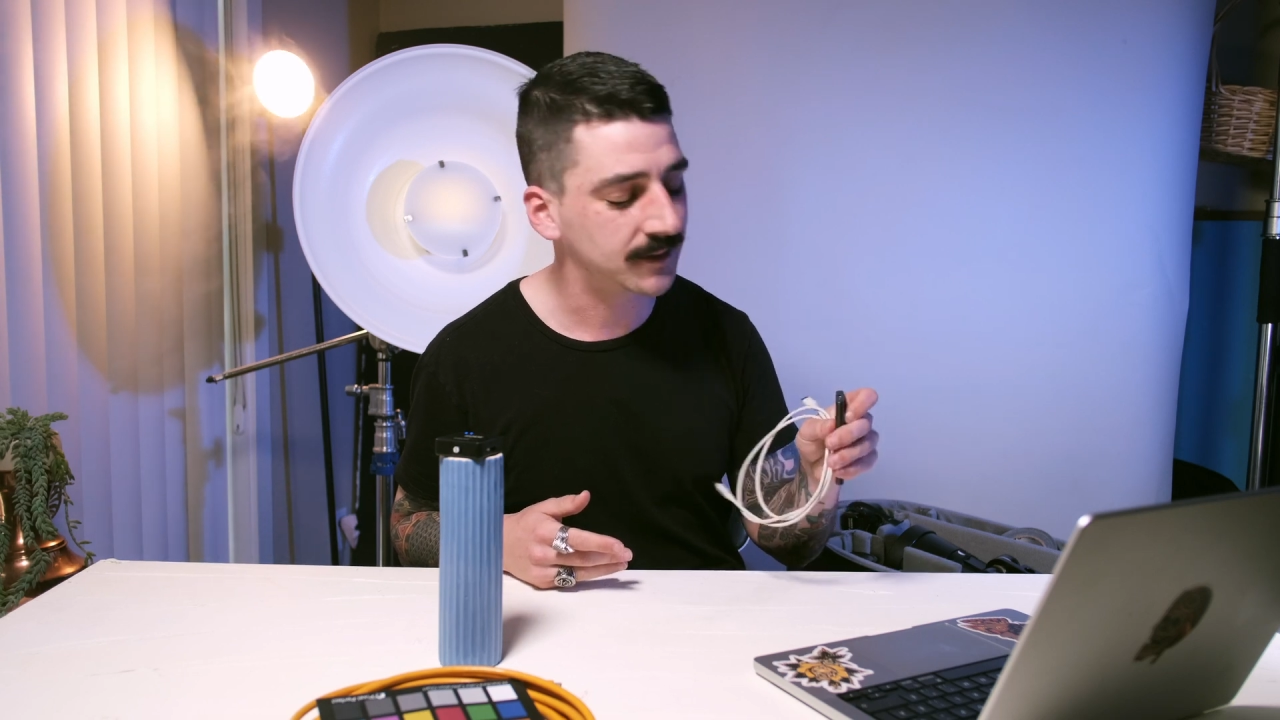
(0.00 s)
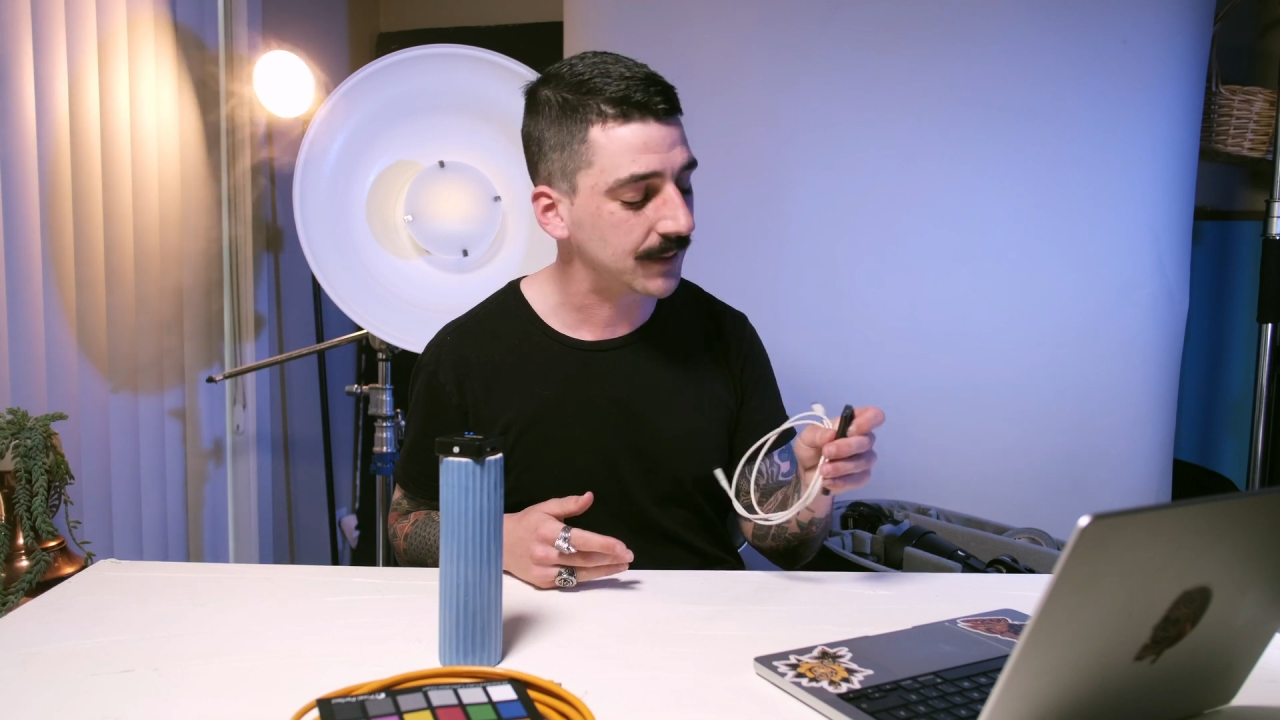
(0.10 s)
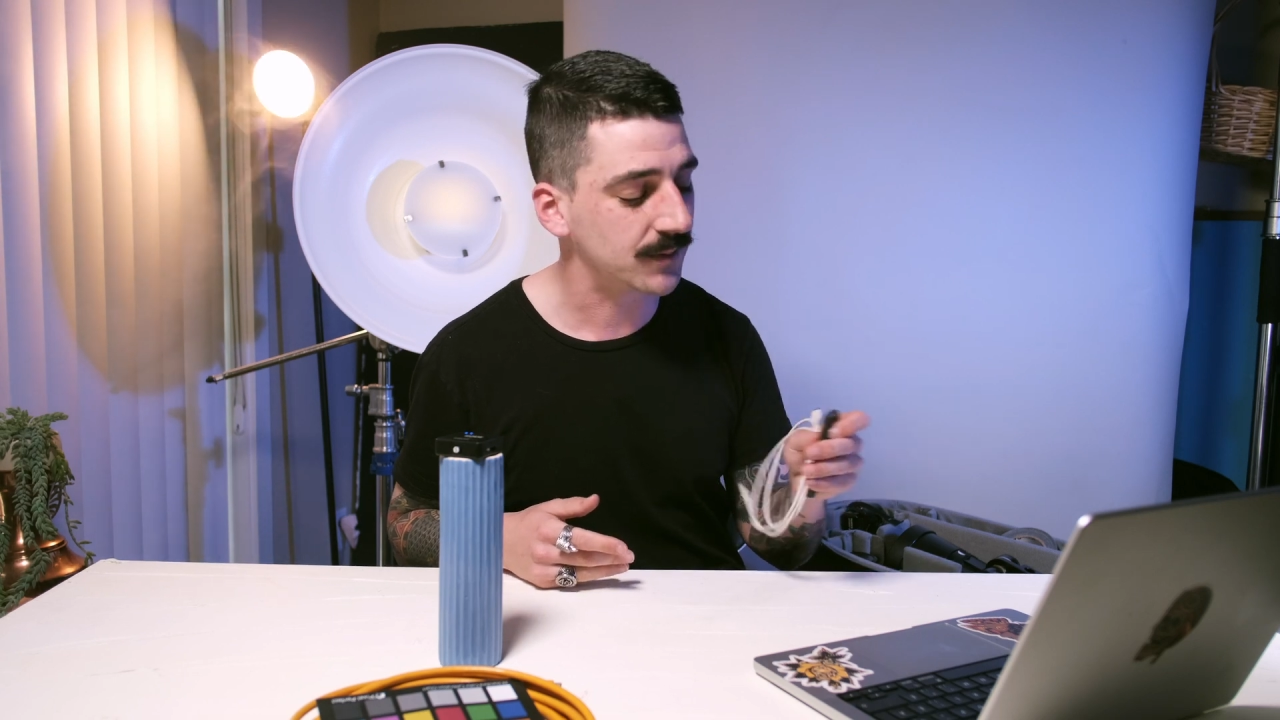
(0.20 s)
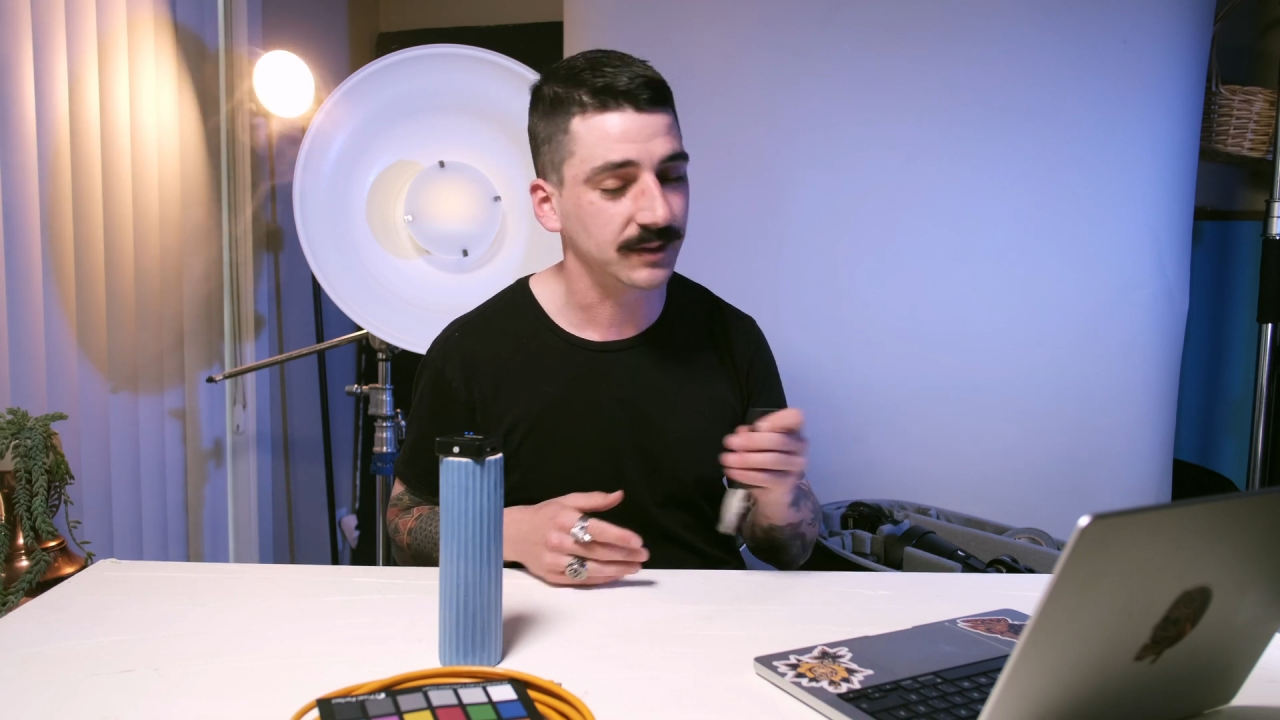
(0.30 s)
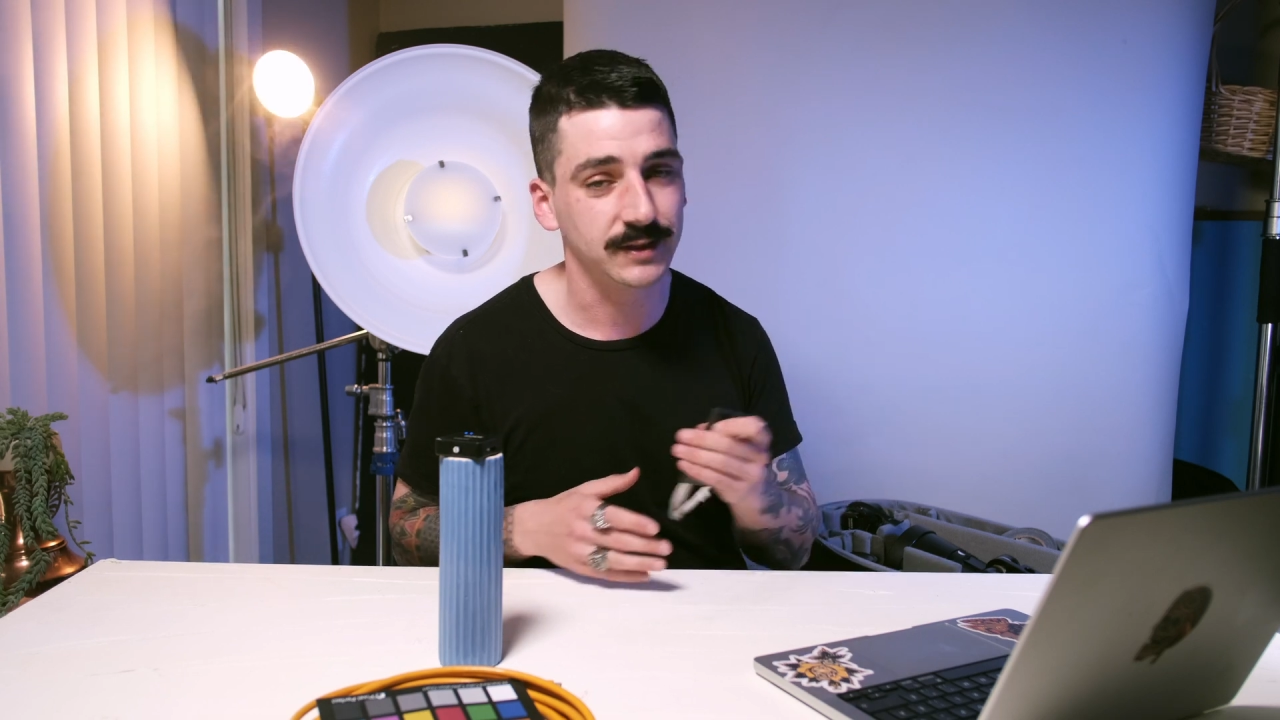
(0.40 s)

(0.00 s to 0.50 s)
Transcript: keep them on the